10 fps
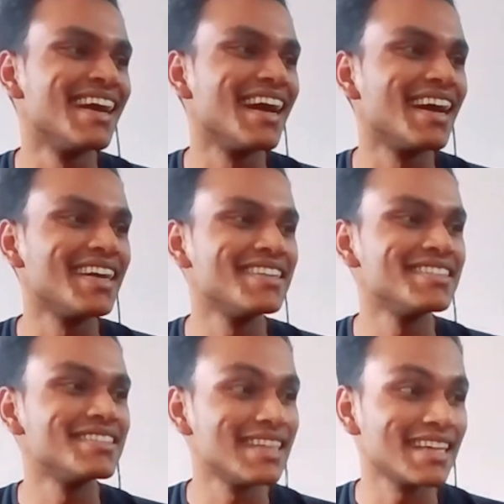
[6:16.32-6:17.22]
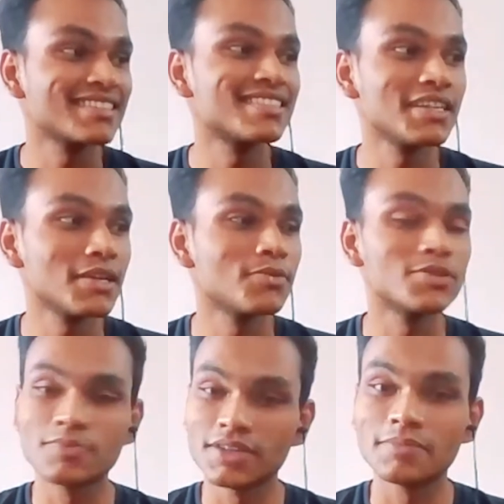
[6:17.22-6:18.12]
And the next day it
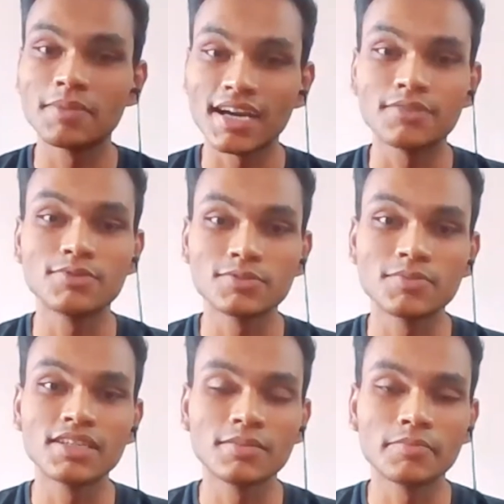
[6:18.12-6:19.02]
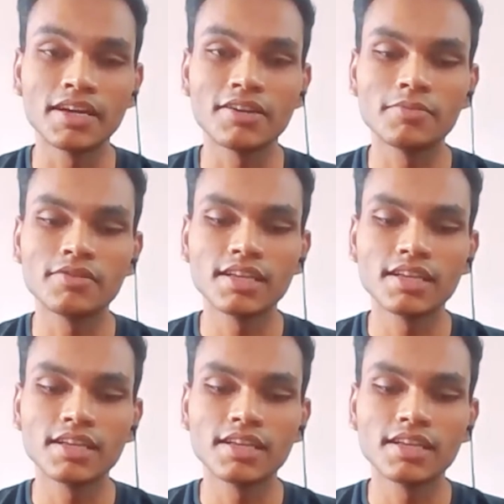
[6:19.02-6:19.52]
was pretty bad. It was pretty unbearable.